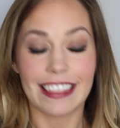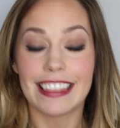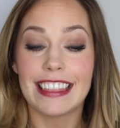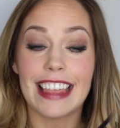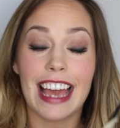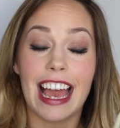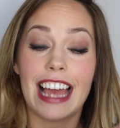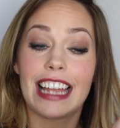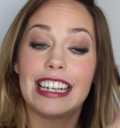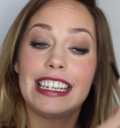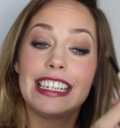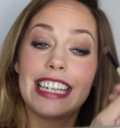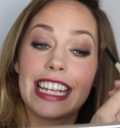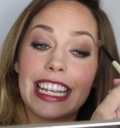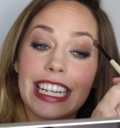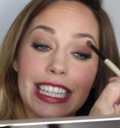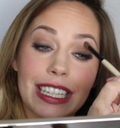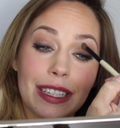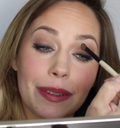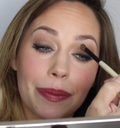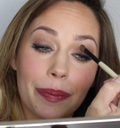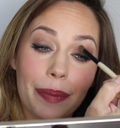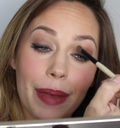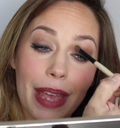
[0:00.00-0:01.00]
that
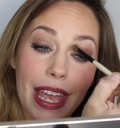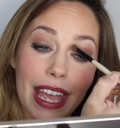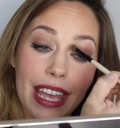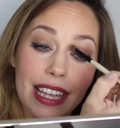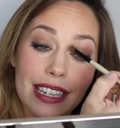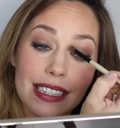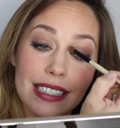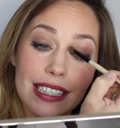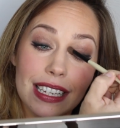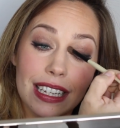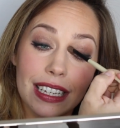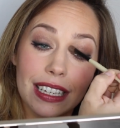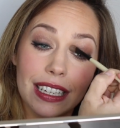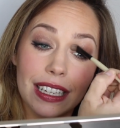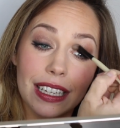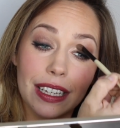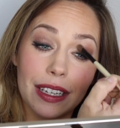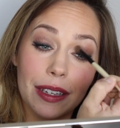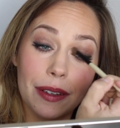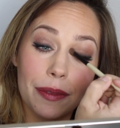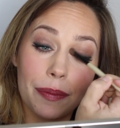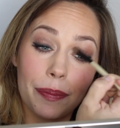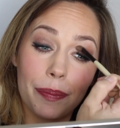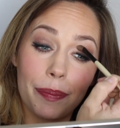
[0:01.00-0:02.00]
little bit
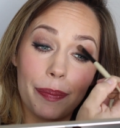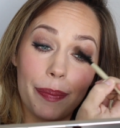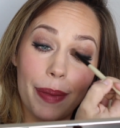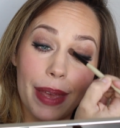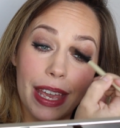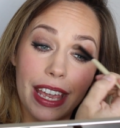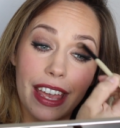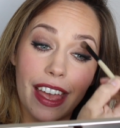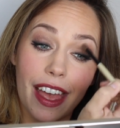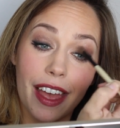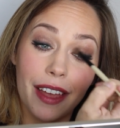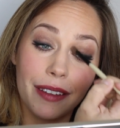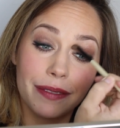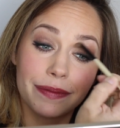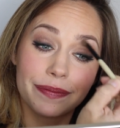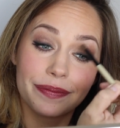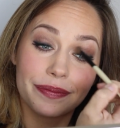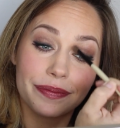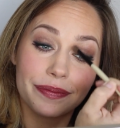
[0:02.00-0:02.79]
bigger?